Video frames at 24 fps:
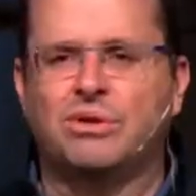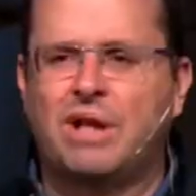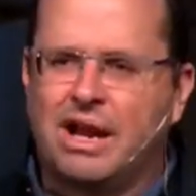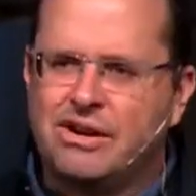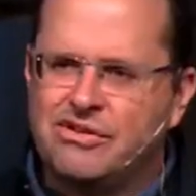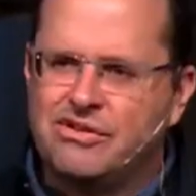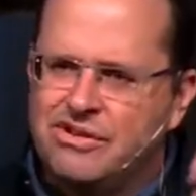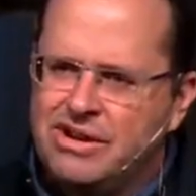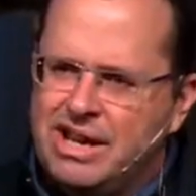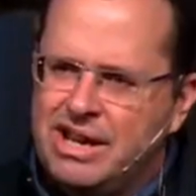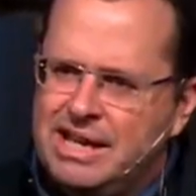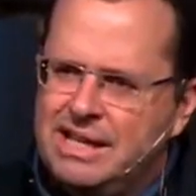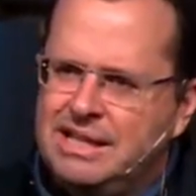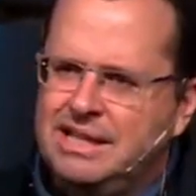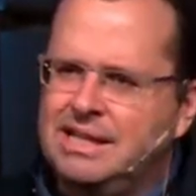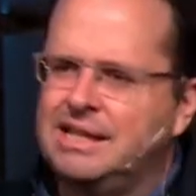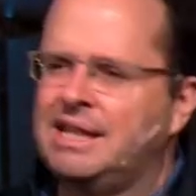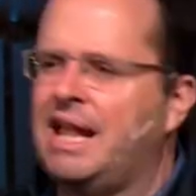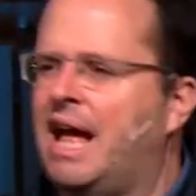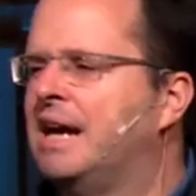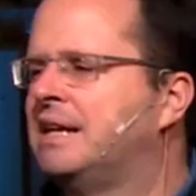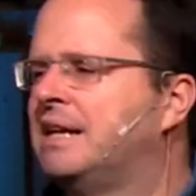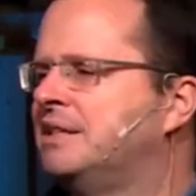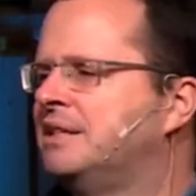I'd really
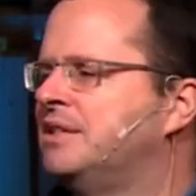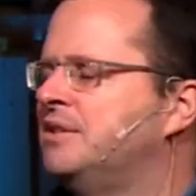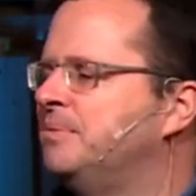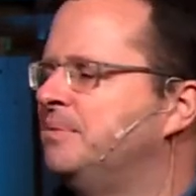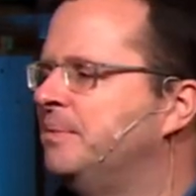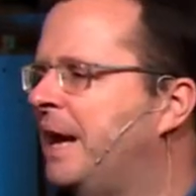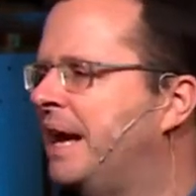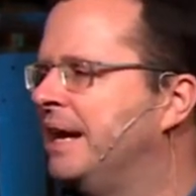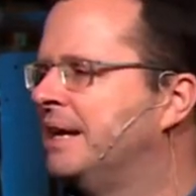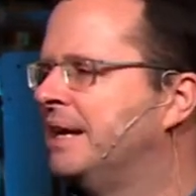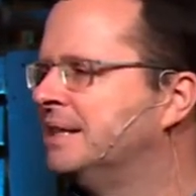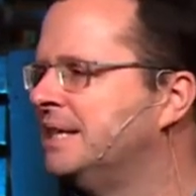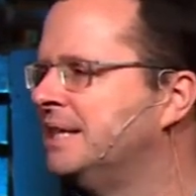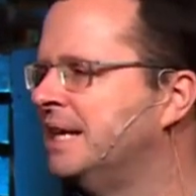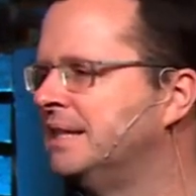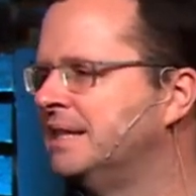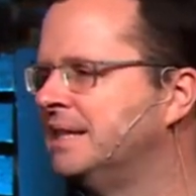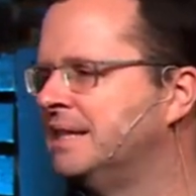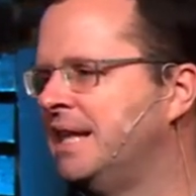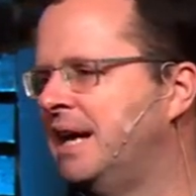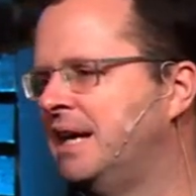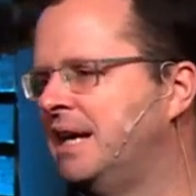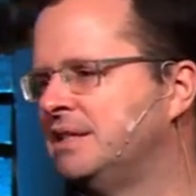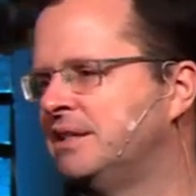like to make
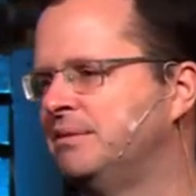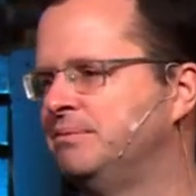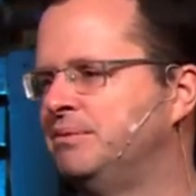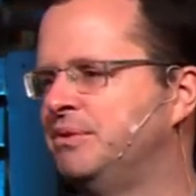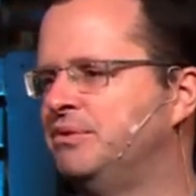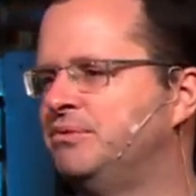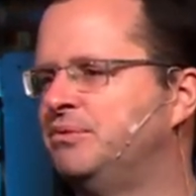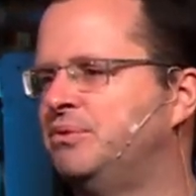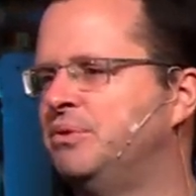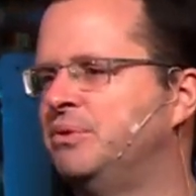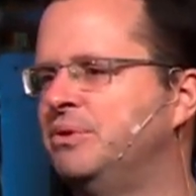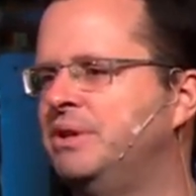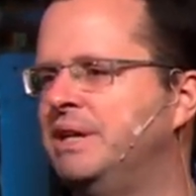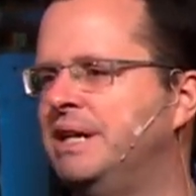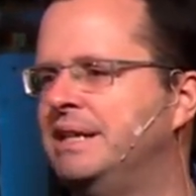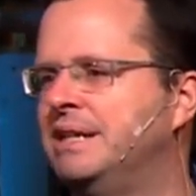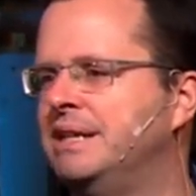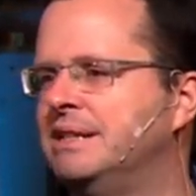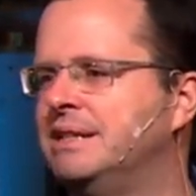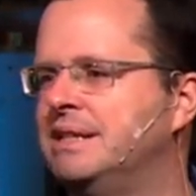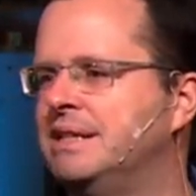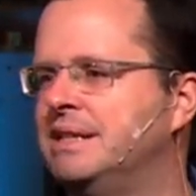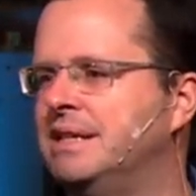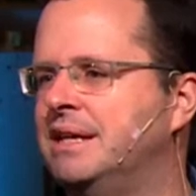10,000 before the end
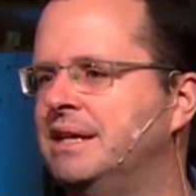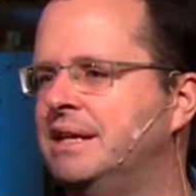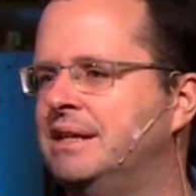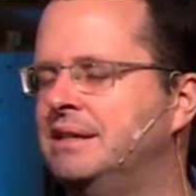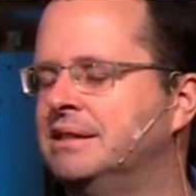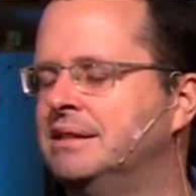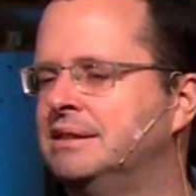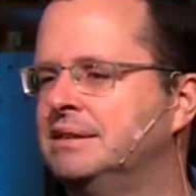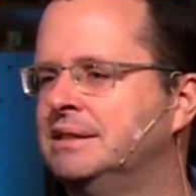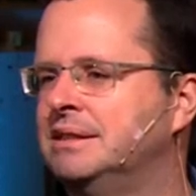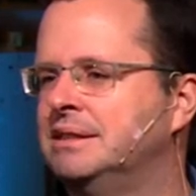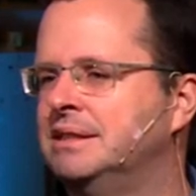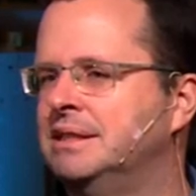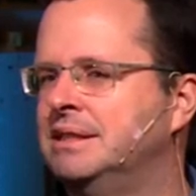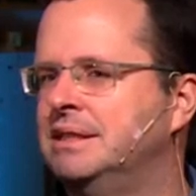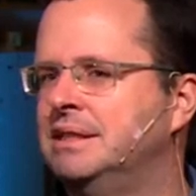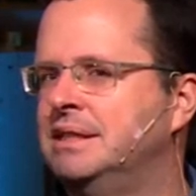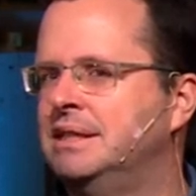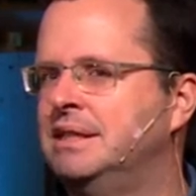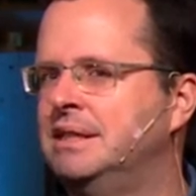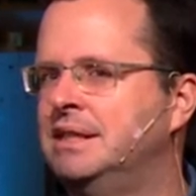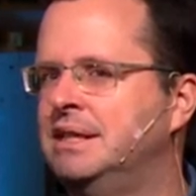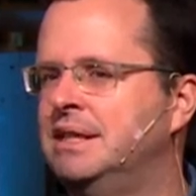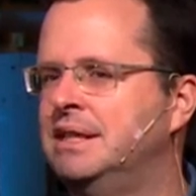of the year.
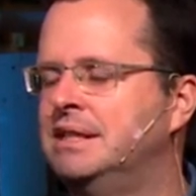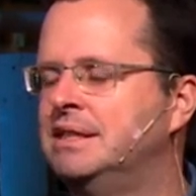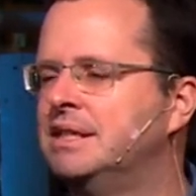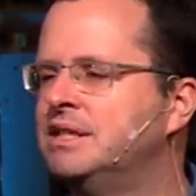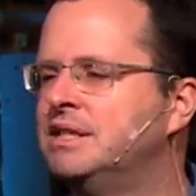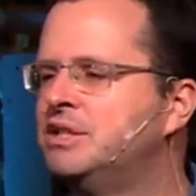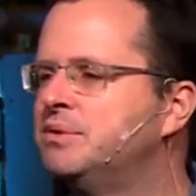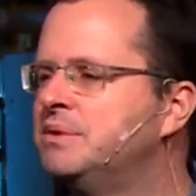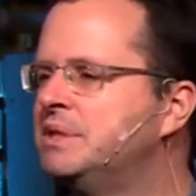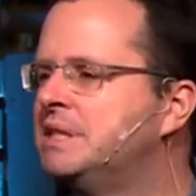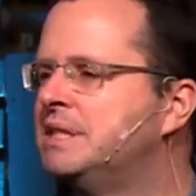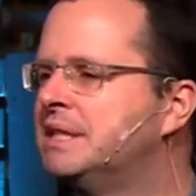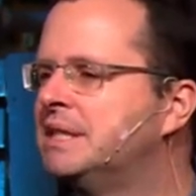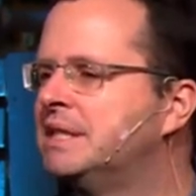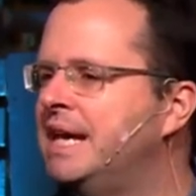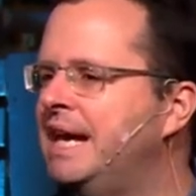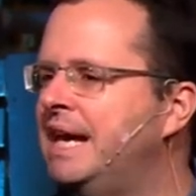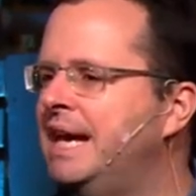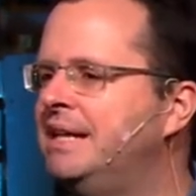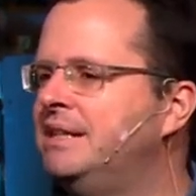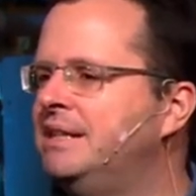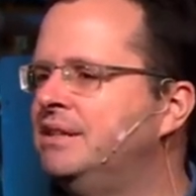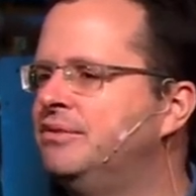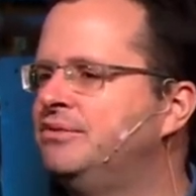This was at the
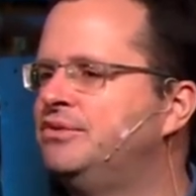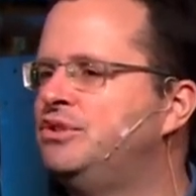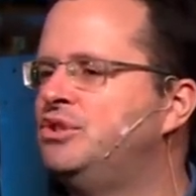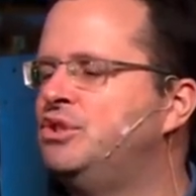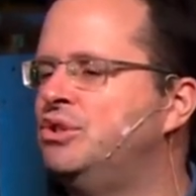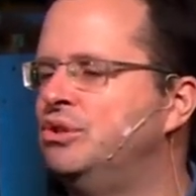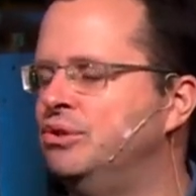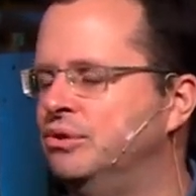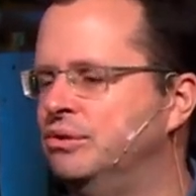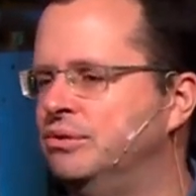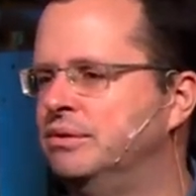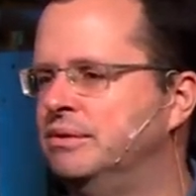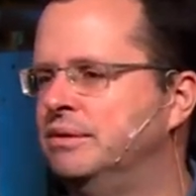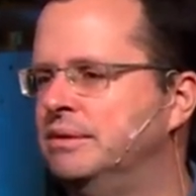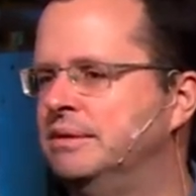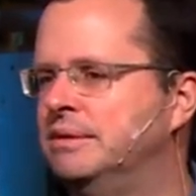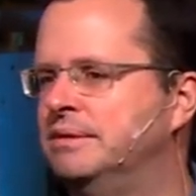end of June.